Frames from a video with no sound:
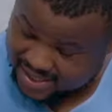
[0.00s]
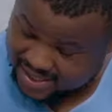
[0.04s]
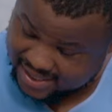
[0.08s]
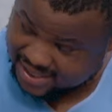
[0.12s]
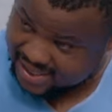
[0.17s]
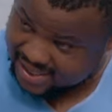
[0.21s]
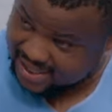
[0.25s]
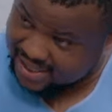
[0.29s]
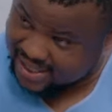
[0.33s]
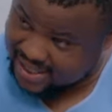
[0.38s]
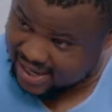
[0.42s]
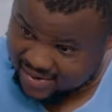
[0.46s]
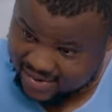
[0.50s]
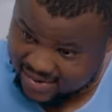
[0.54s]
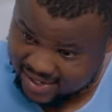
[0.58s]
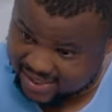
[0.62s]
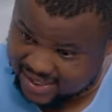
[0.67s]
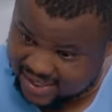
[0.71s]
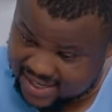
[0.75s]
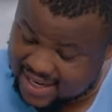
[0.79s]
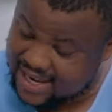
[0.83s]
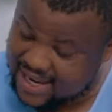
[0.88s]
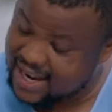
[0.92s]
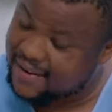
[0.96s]
this thing that you are
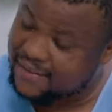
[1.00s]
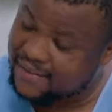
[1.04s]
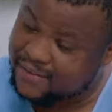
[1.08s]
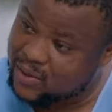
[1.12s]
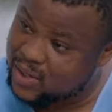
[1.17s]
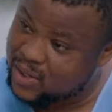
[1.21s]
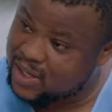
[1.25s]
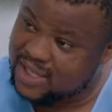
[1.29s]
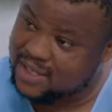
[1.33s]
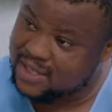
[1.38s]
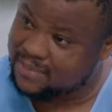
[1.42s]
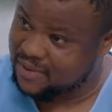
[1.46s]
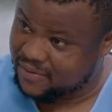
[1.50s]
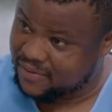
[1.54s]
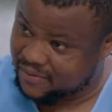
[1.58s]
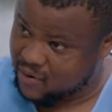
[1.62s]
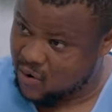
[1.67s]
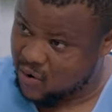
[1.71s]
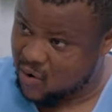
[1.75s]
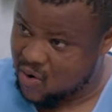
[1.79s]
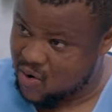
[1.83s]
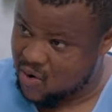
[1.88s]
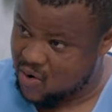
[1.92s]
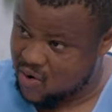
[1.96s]
saying. I've done it
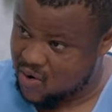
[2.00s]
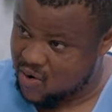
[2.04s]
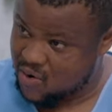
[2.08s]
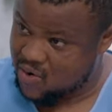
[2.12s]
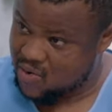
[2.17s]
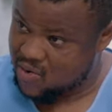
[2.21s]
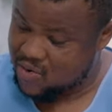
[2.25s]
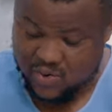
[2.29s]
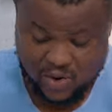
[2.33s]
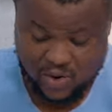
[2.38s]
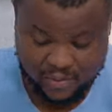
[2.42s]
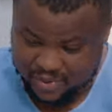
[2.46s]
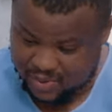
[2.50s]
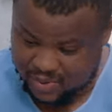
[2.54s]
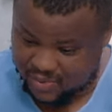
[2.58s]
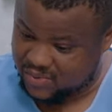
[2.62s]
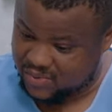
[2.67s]
before. Not be